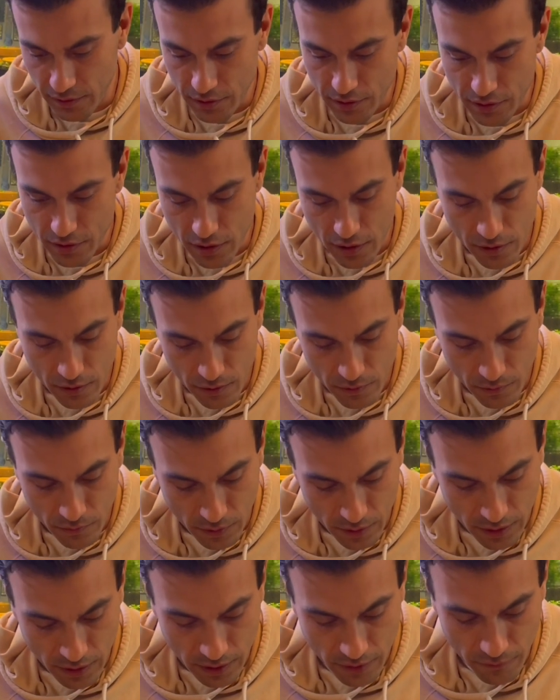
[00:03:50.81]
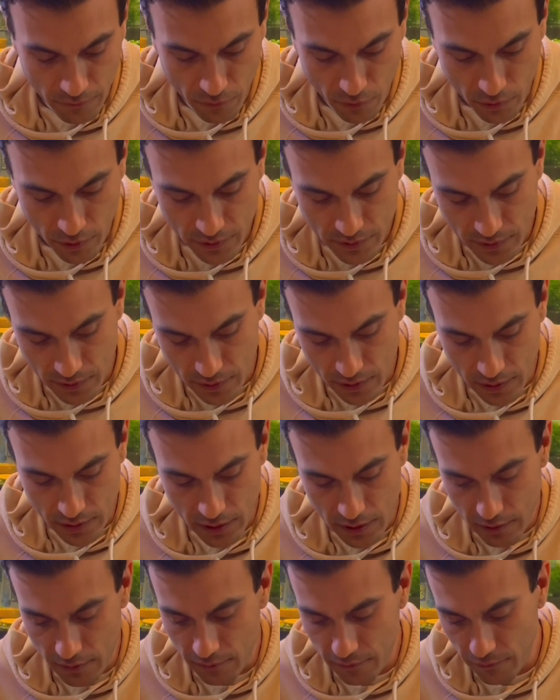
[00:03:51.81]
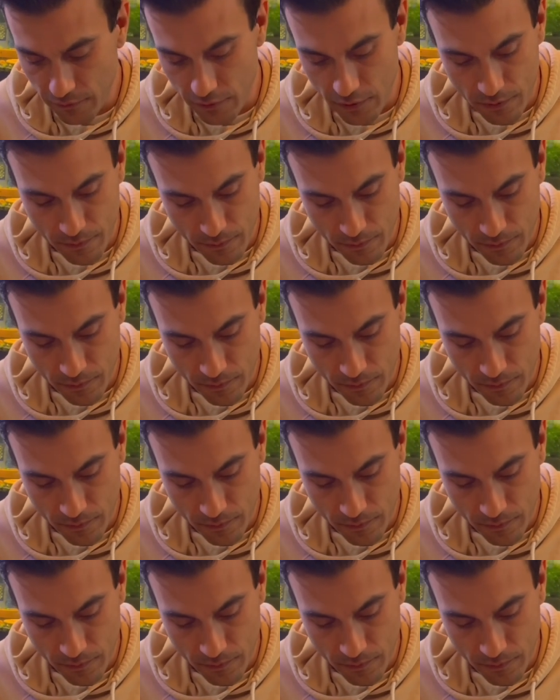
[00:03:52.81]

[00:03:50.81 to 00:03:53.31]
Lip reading: note with the invoice on it from